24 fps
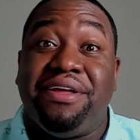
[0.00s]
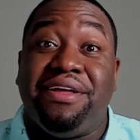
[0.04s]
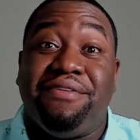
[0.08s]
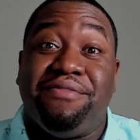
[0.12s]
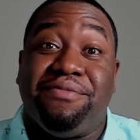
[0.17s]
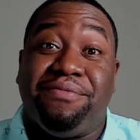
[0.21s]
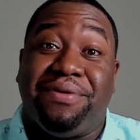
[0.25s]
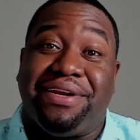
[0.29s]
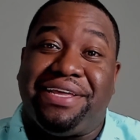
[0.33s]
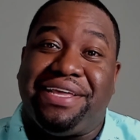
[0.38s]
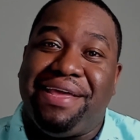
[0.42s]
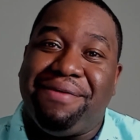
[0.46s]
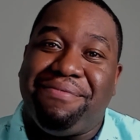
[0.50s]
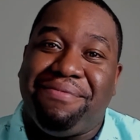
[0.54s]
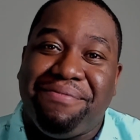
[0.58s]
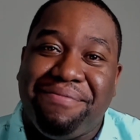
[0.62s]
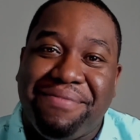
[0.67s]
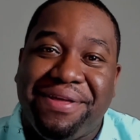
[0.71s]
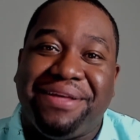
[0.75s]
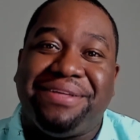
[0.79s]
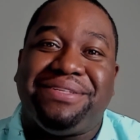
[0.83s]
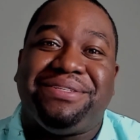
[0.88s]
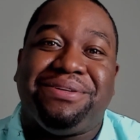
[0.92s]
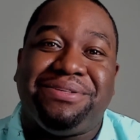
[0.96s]
If you want to keep up with
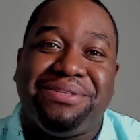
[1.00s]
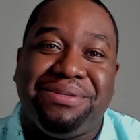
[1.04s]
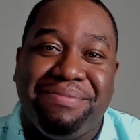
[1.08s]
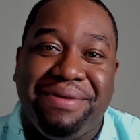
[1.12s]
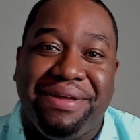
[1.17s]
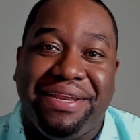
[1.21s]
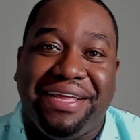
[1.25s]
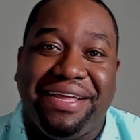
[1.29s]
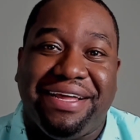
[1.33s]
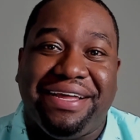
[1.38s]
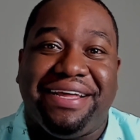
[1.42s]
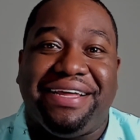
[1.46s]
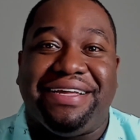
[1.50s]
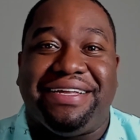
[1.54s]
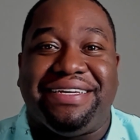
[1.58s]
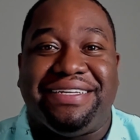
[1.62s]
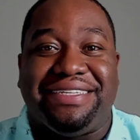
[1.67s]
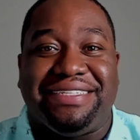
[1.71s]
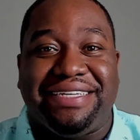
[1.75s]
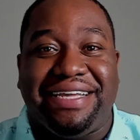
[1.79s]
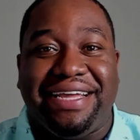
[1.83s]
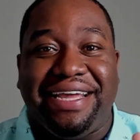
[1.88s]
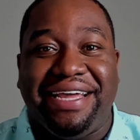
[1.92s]
me on social media, it is